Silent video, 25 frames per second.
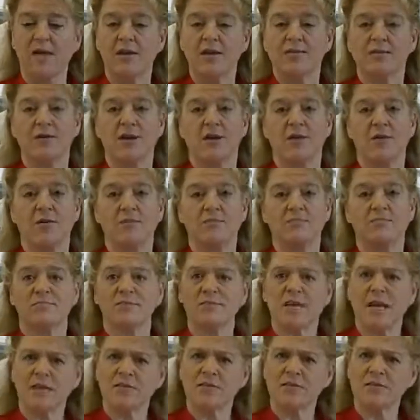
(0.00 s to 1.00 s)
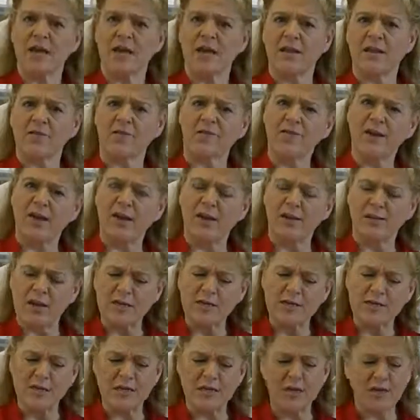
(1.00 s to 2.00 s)
So, sounds kind of
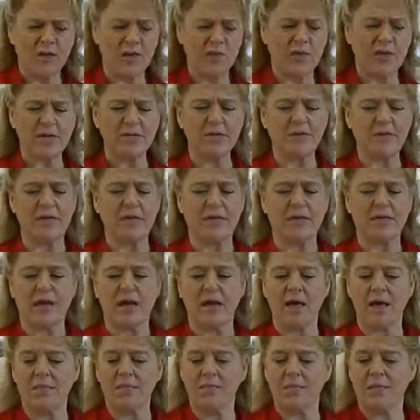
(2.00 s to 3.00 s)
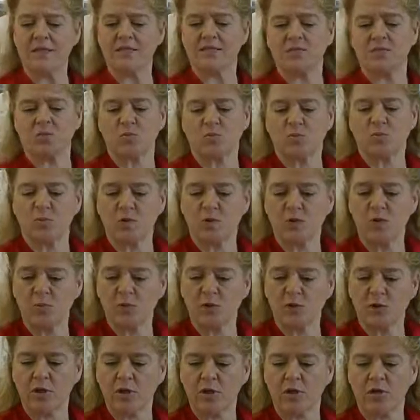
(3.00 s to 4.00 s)
interesting a little bit, but it's really,
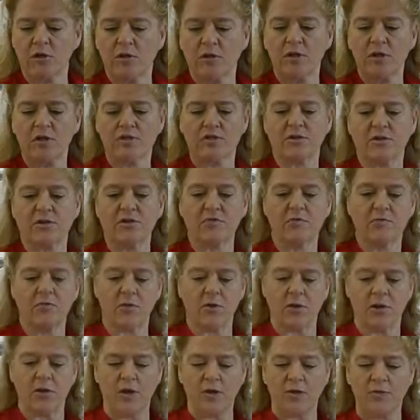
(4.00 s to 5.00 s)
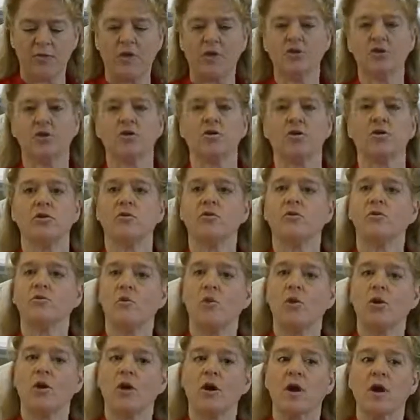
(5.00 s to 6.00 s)
really good, and it's good for you. And these are good
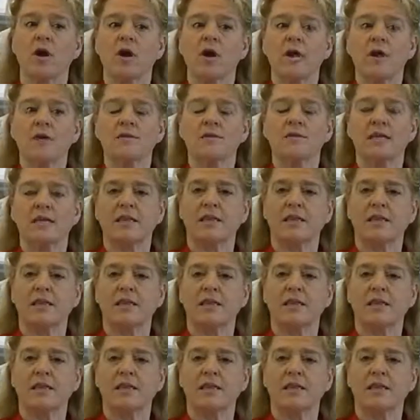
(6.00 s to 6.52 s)
for, say,